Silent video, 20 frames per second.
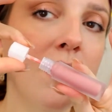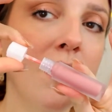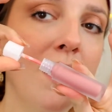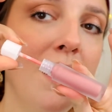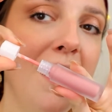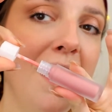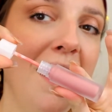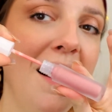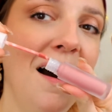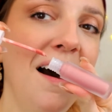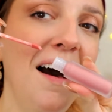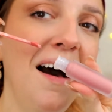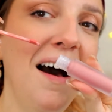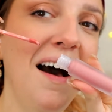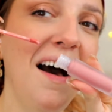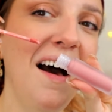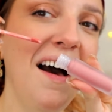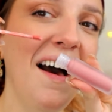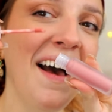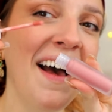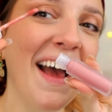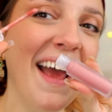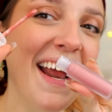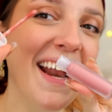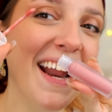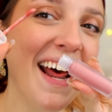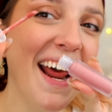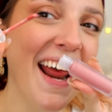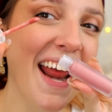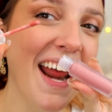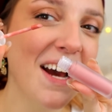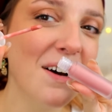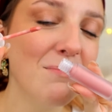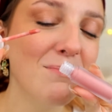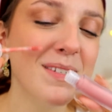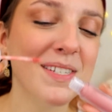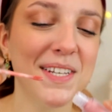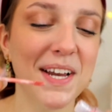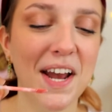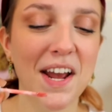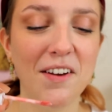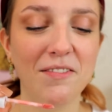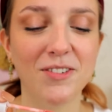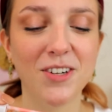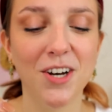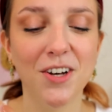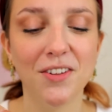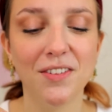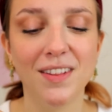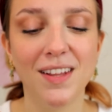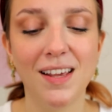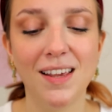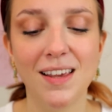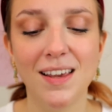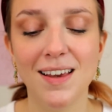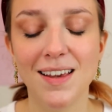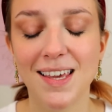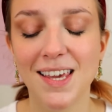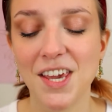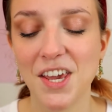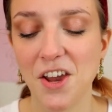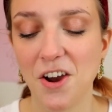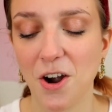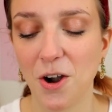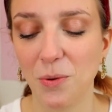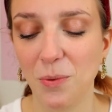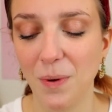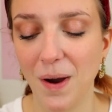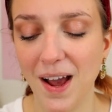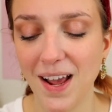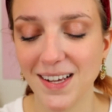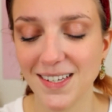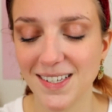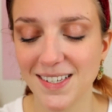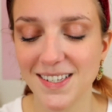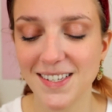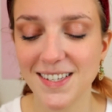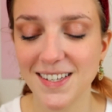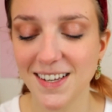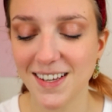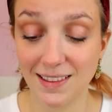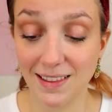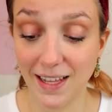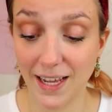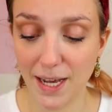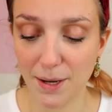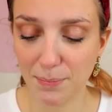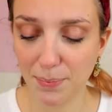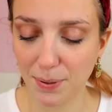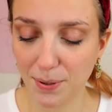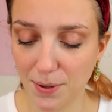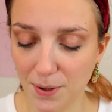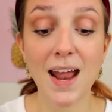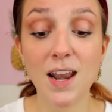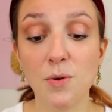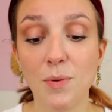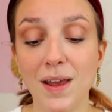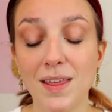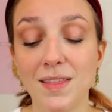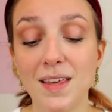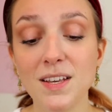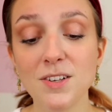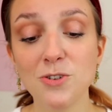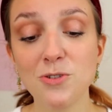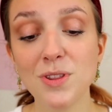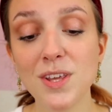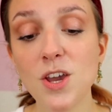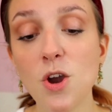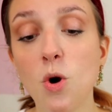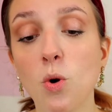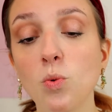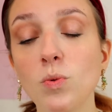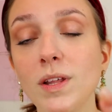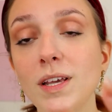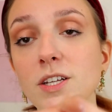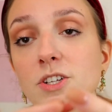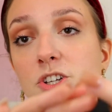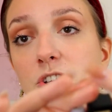Oh, and I am saved on the Kjaer Weis lip. Anyway, these are the only